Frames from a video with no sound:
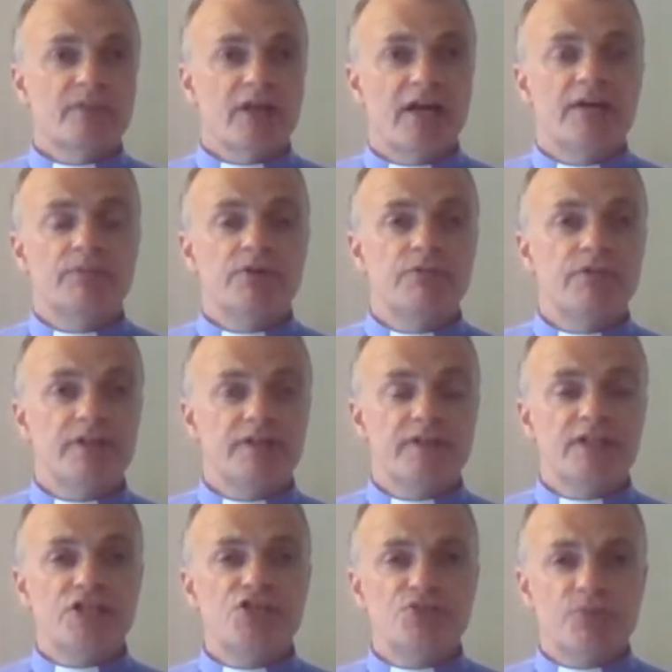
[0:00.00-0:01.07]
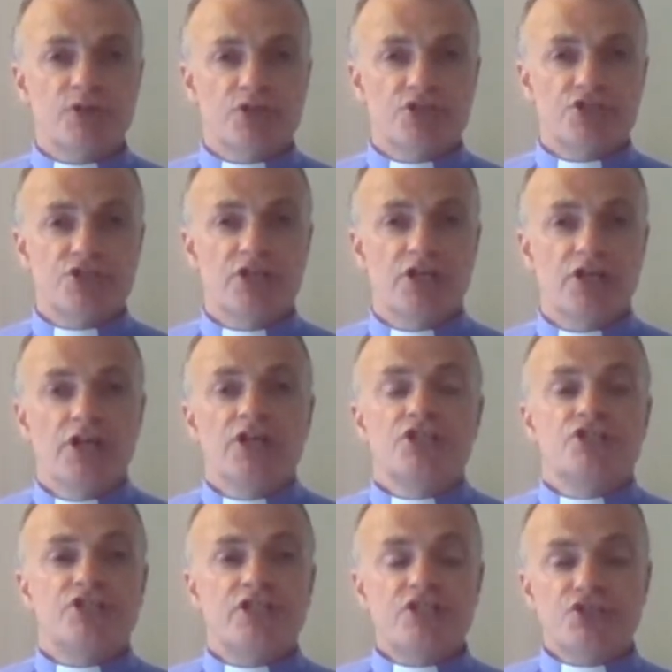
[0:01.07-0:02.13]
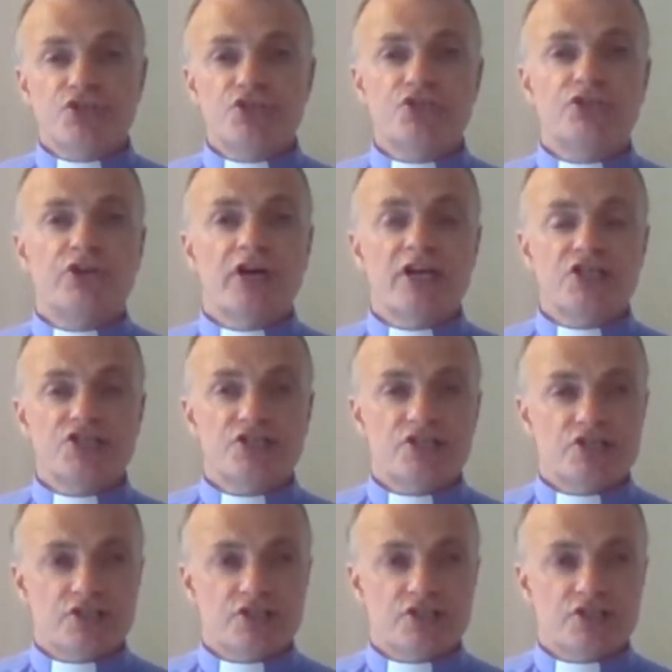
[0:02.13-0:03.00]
and we read these words: Jesus Christ is